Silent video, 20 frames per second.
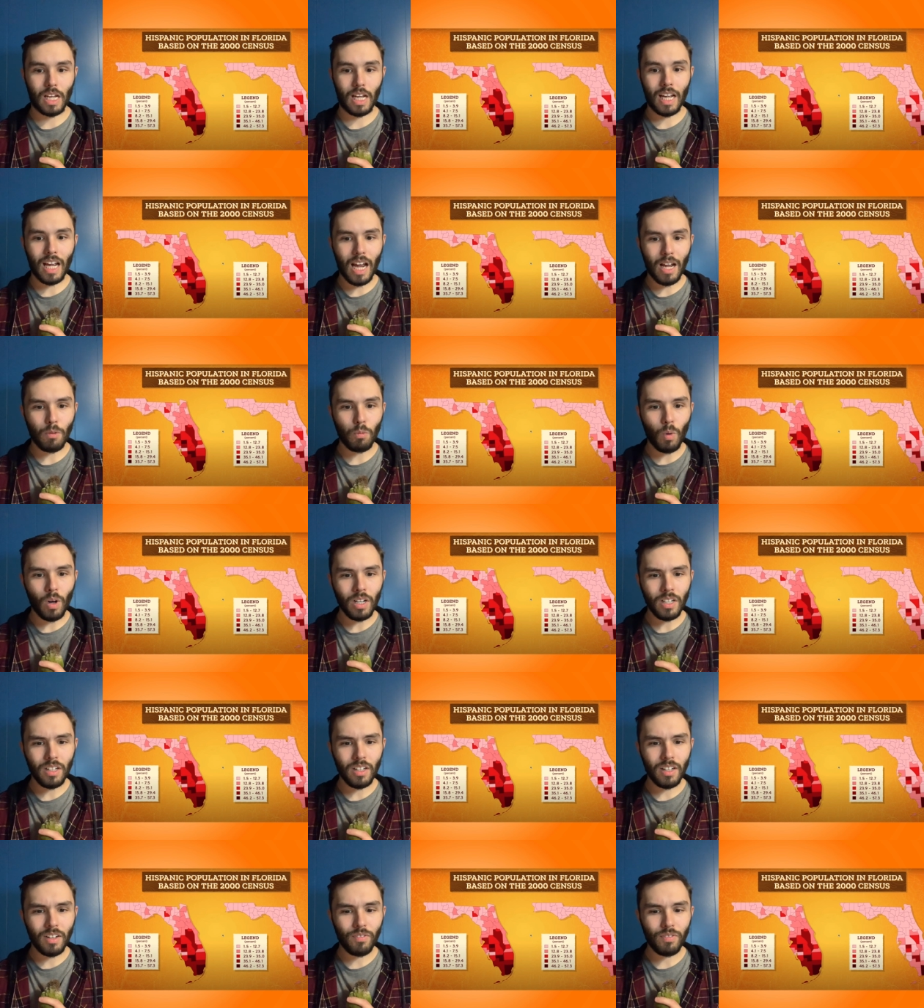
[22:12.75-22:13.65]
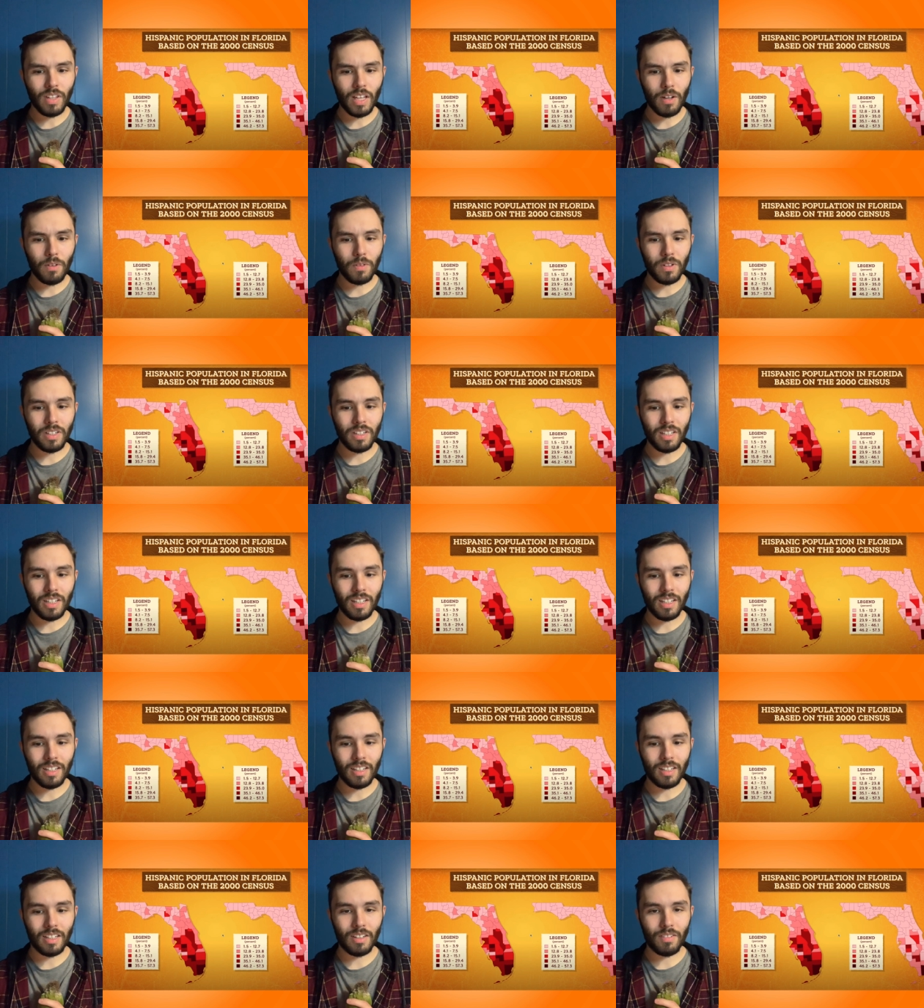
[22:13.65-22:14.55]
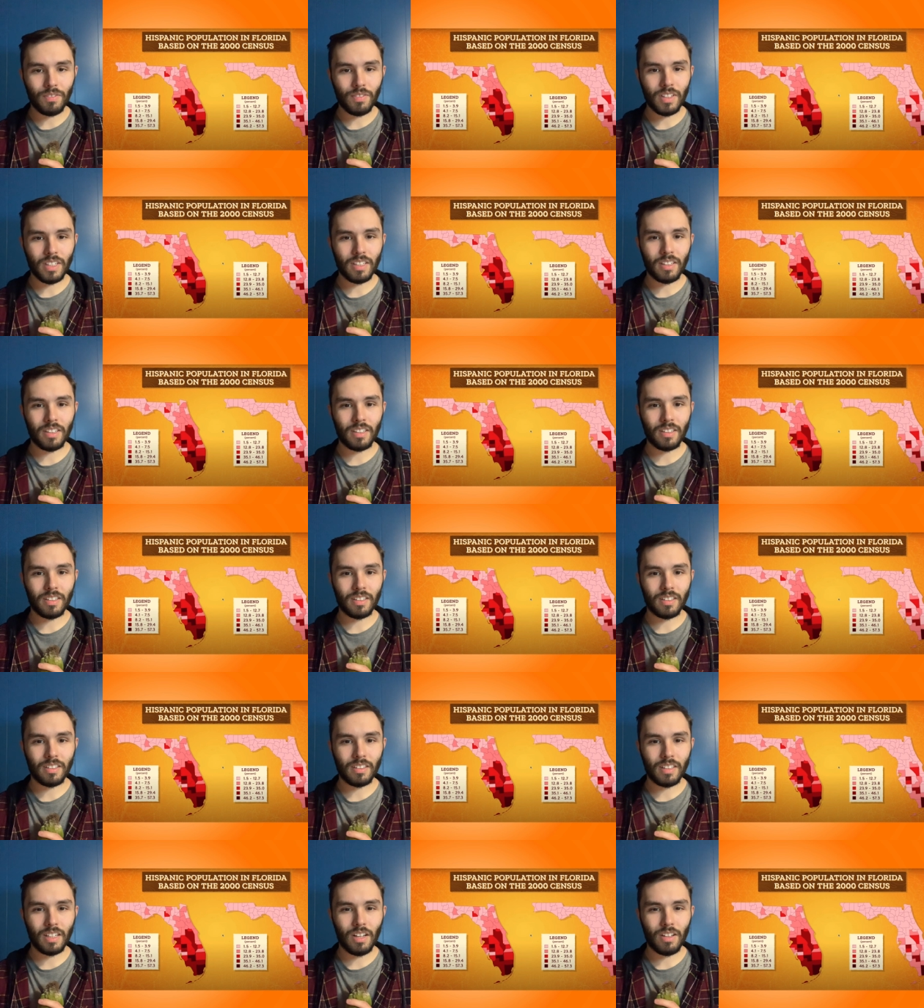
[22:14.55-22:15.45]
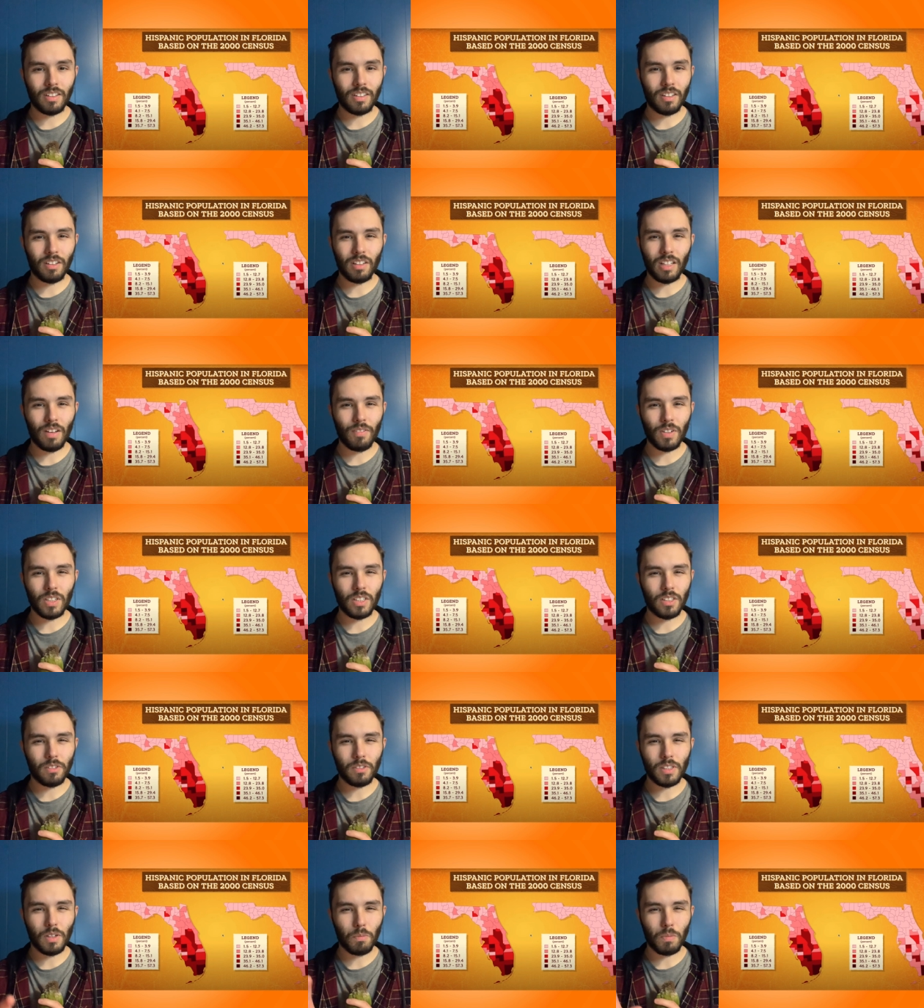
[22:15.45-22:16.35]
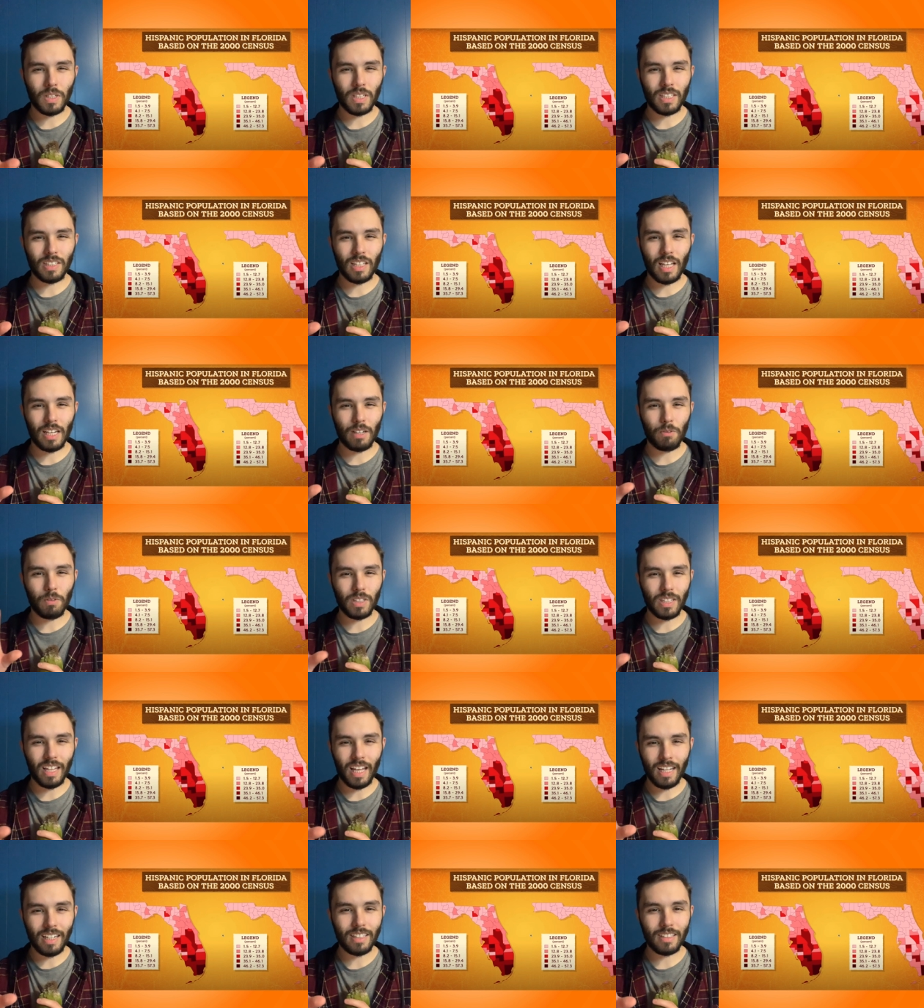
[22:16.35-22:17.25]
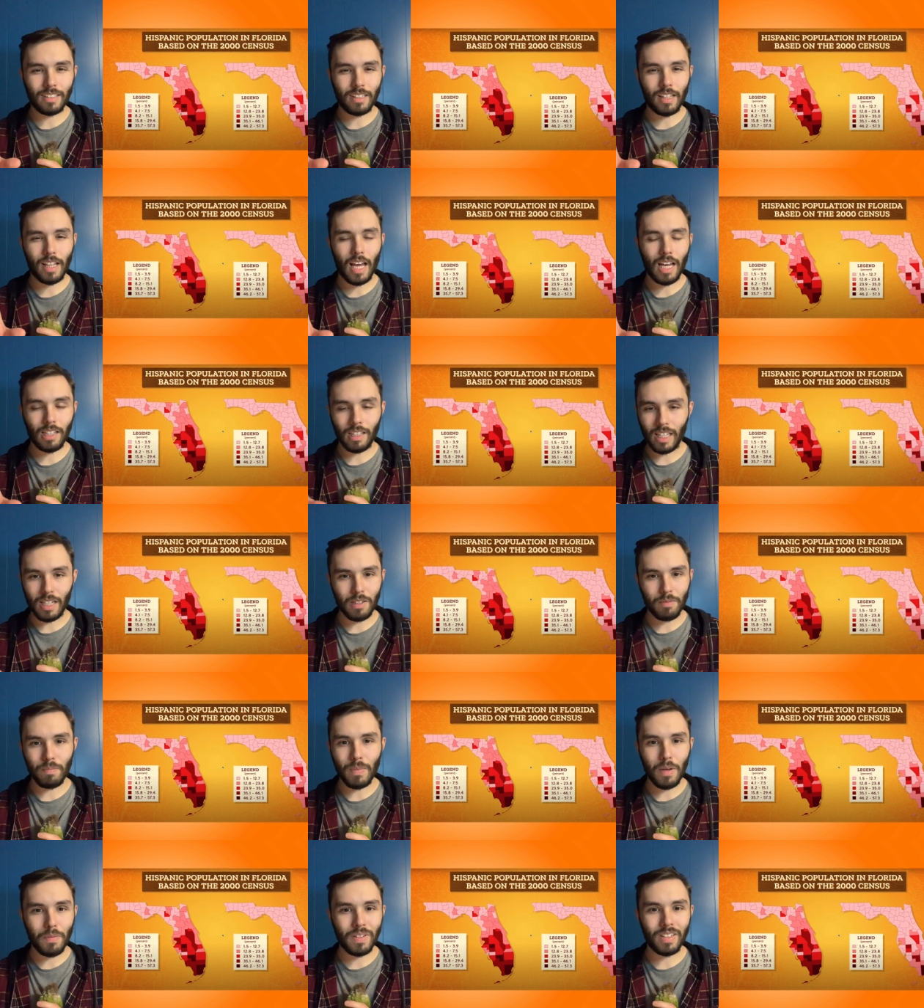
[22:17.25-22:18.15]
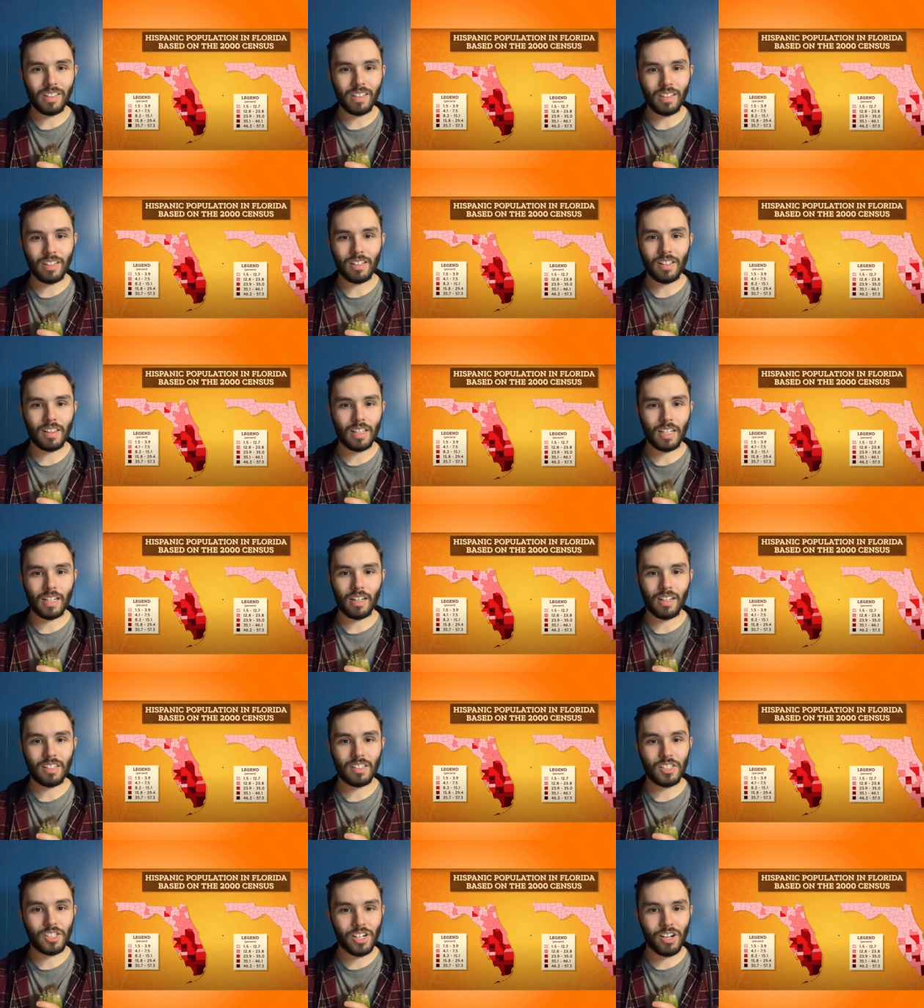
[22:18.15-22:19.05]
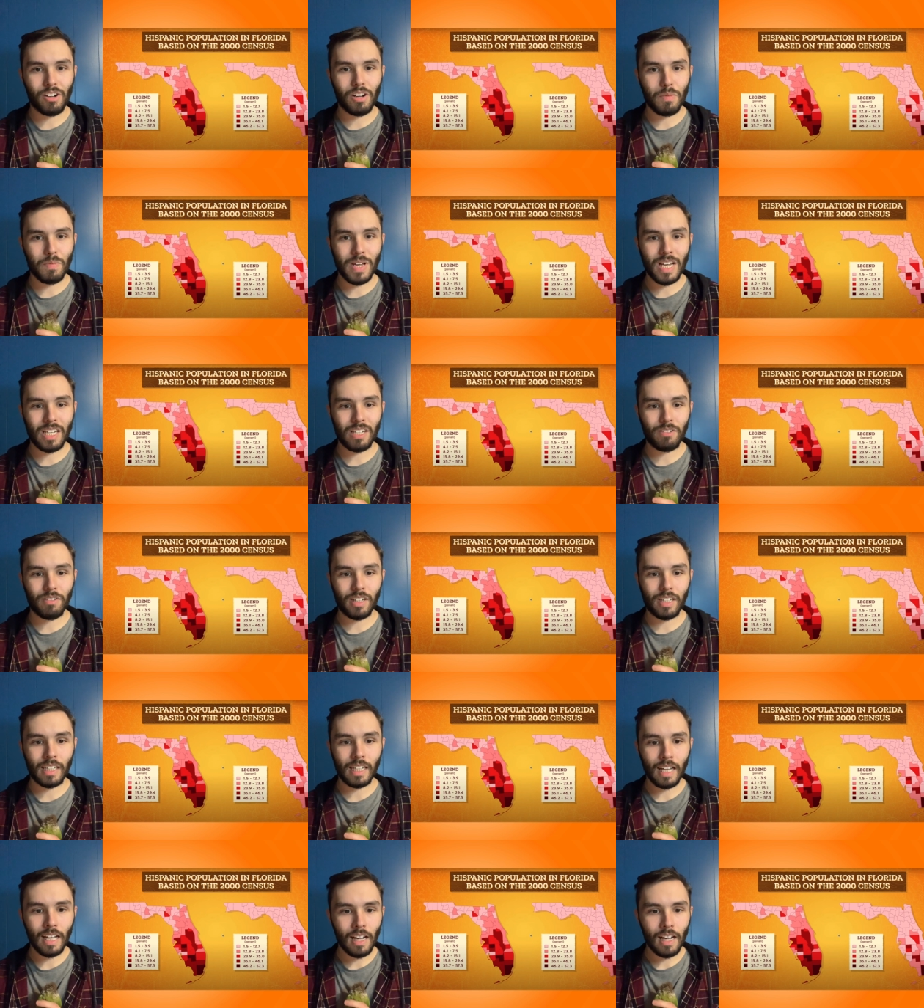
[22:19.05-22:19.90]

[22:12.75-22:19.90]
I, I wonder if they would uh, if they're uh, they'll ever do something like related to that, like maybe a thing on gerrymandering.